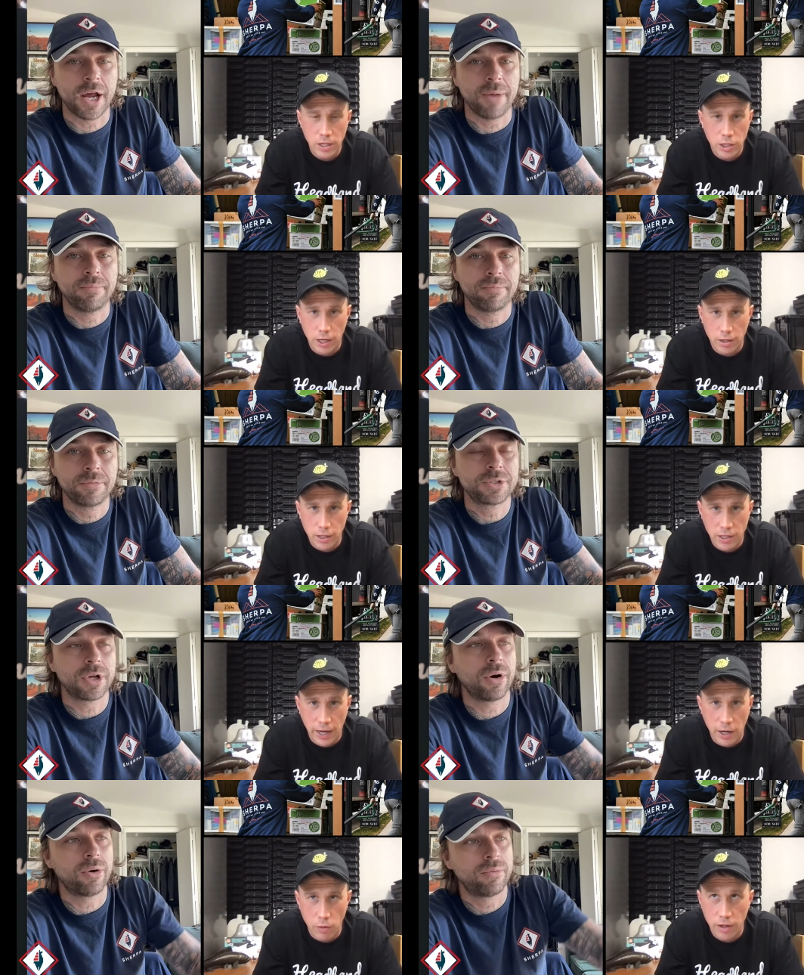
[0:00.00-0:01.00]
Speaker 1: sharing this
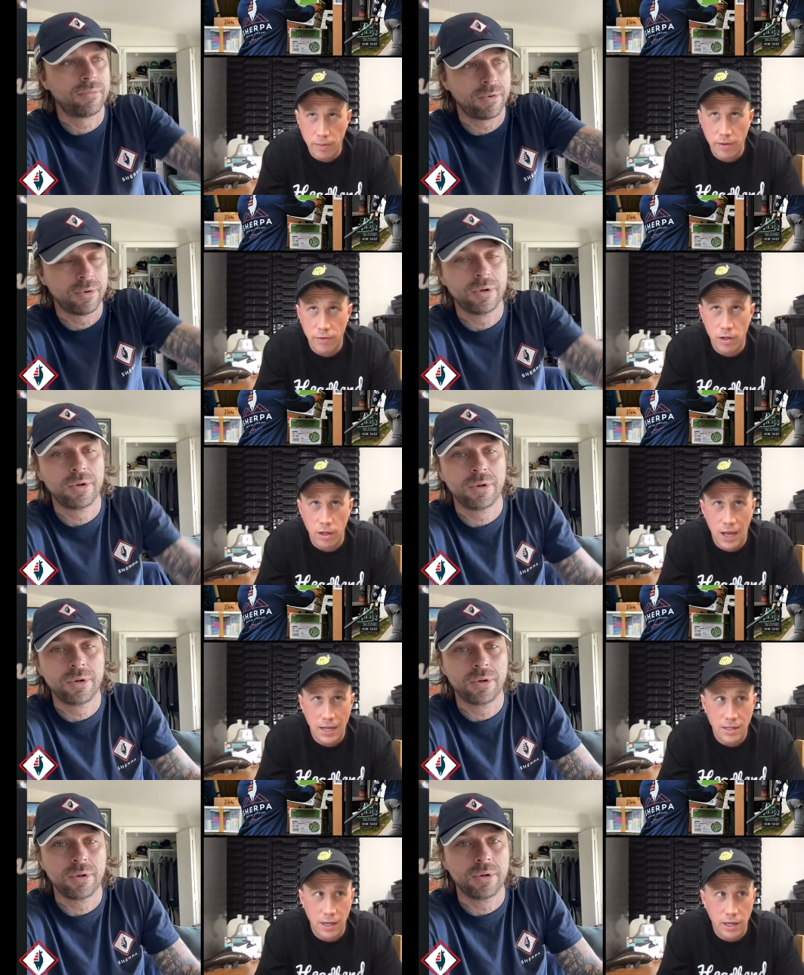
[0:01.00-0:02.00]
data with me for the
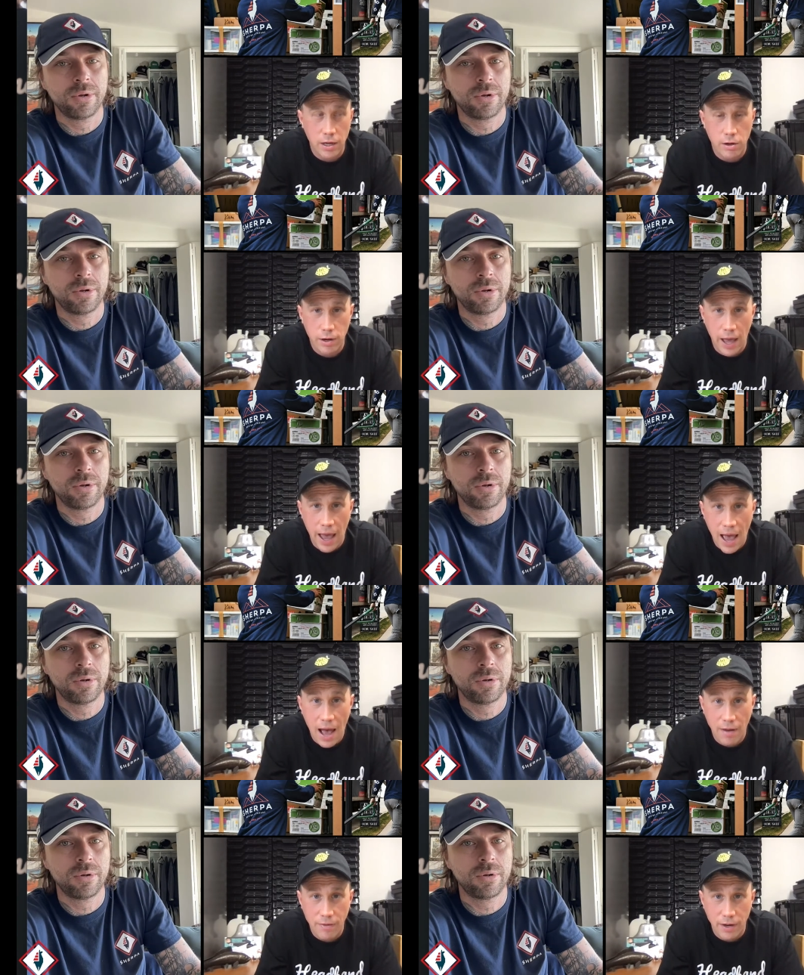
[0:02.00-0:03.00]
last like year and a
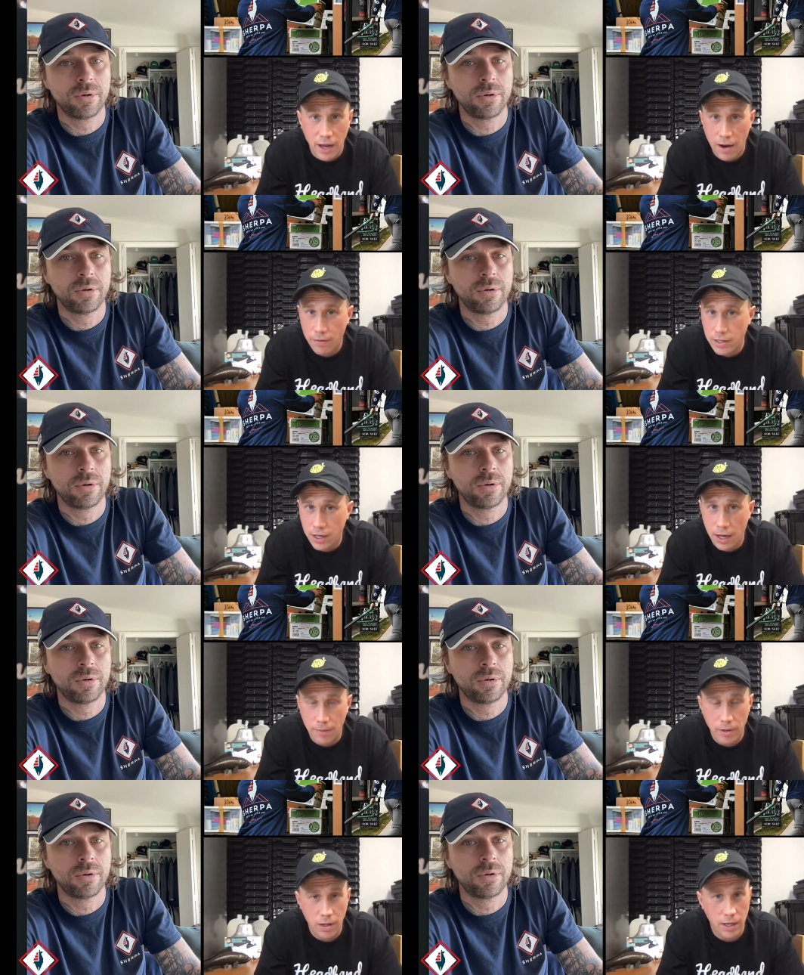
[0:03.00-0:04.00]
half, and every time
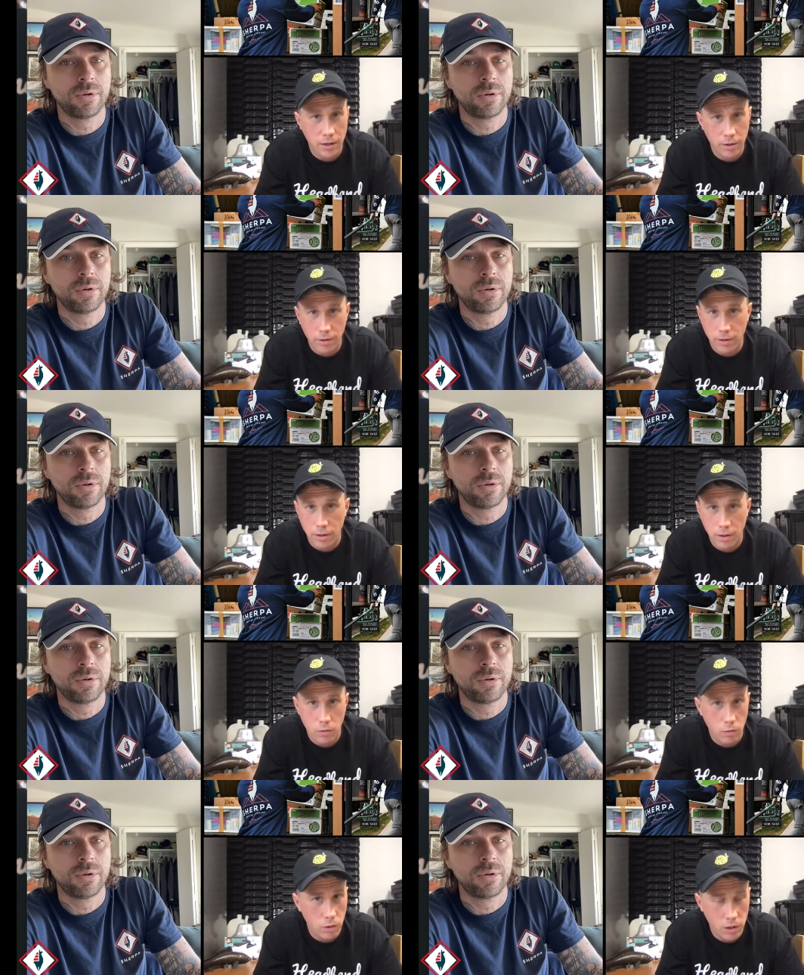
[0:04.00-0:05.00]
you're like, dude,
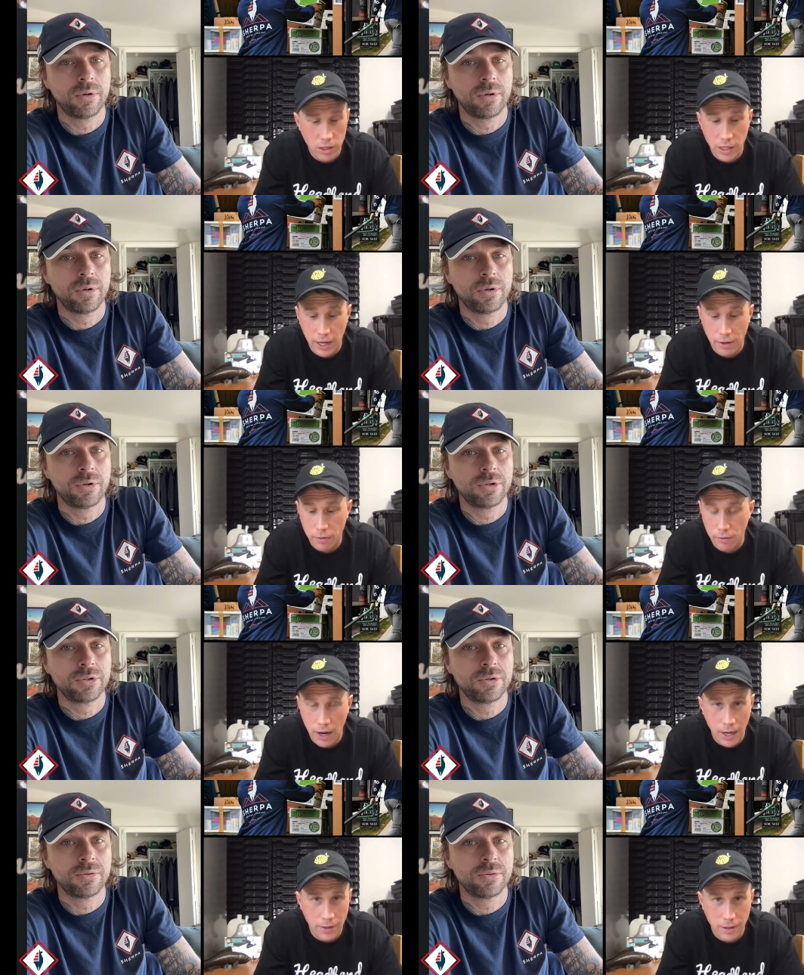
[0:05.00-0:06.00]
real estate right
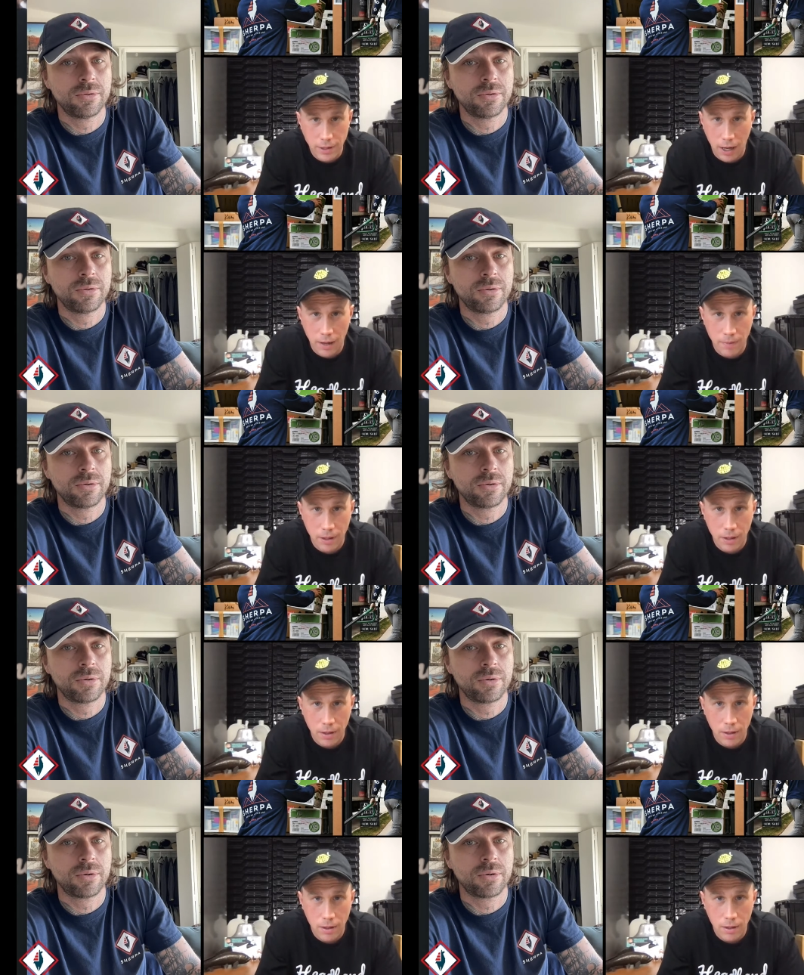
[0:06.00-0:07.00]
at the
Speaker 2: top,
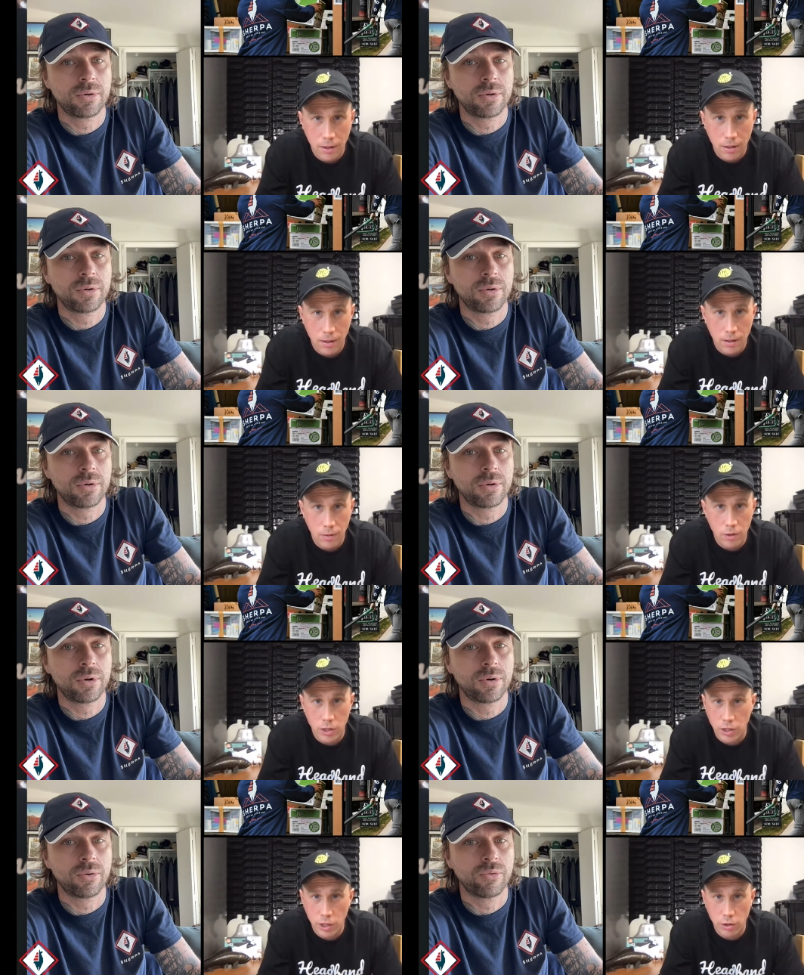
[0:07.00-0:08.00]
which,
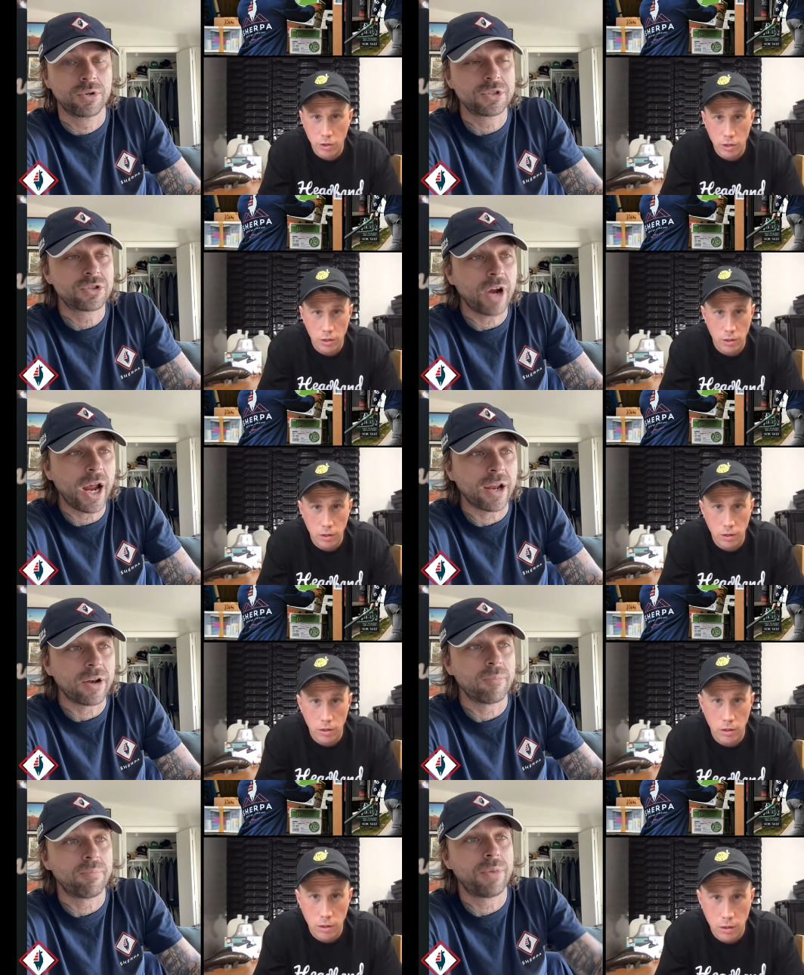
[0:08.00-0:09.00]
which is, is great.
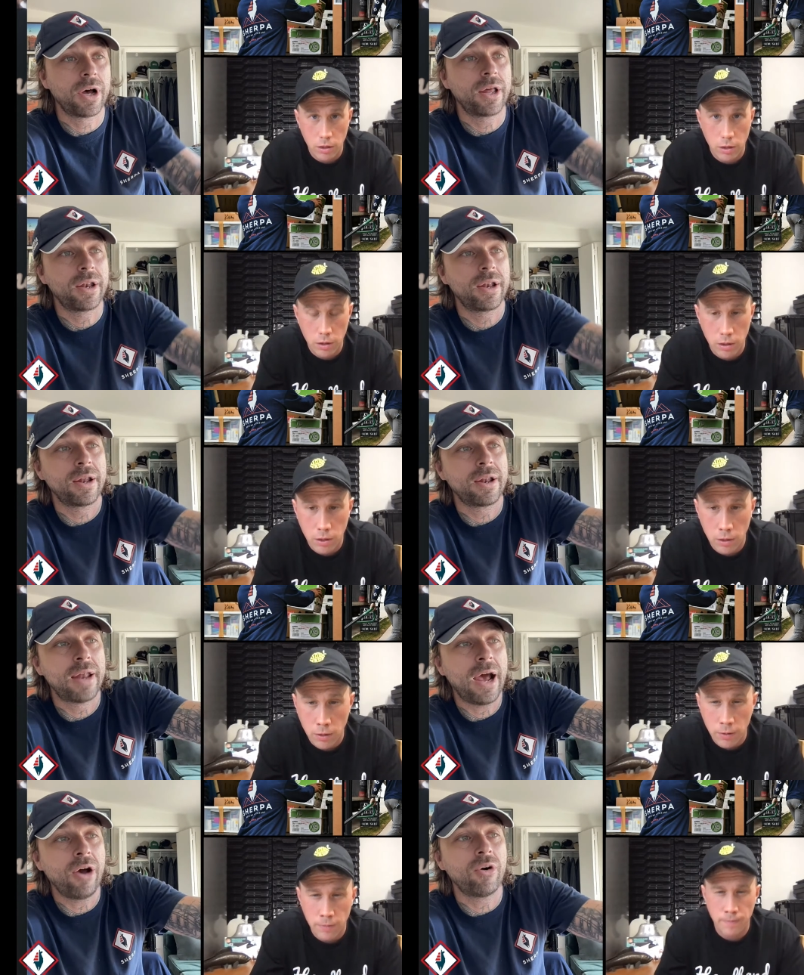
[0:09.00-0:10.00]
But now,
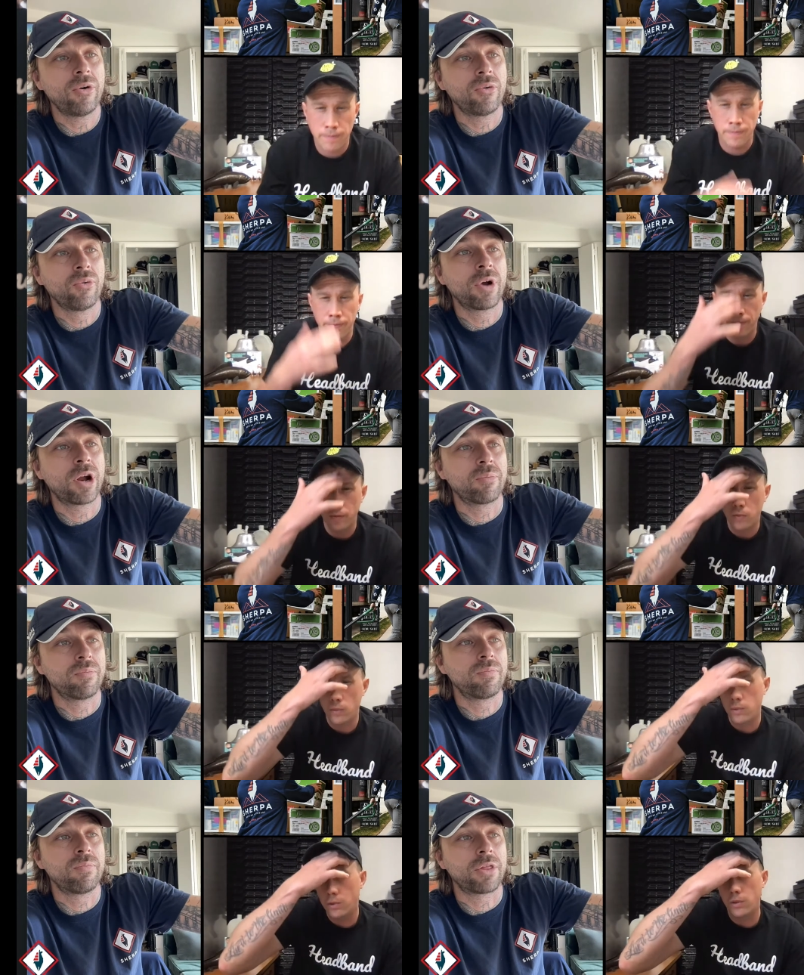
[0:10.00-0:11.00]
what I'm, I
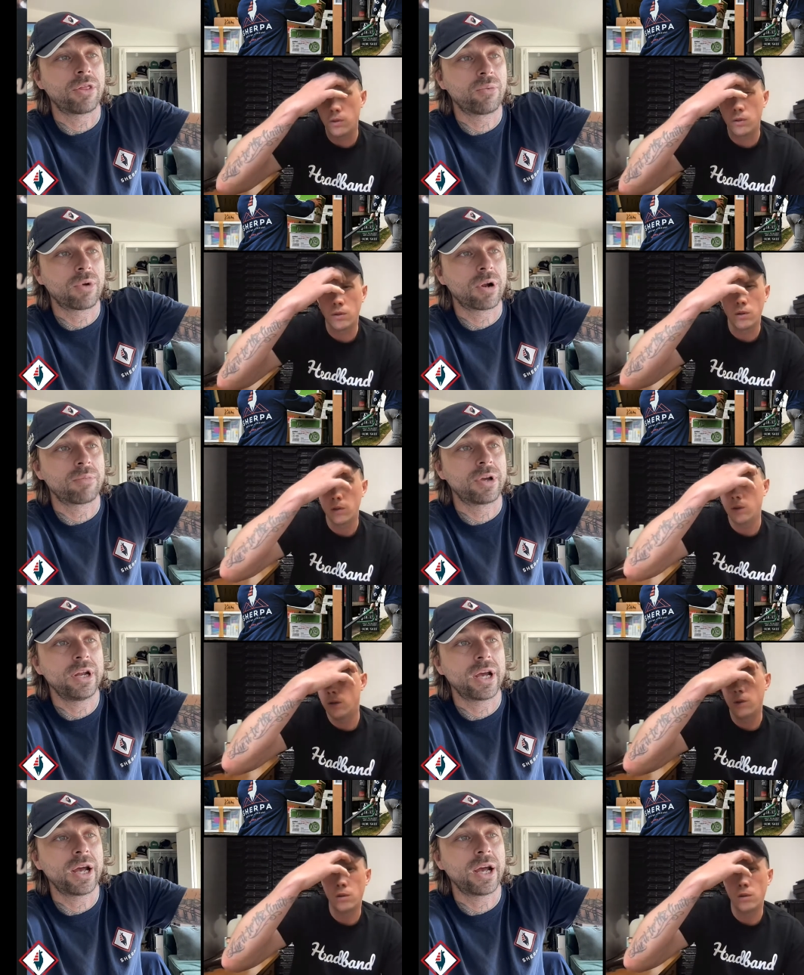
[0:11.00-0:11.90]
think what I'm getting at here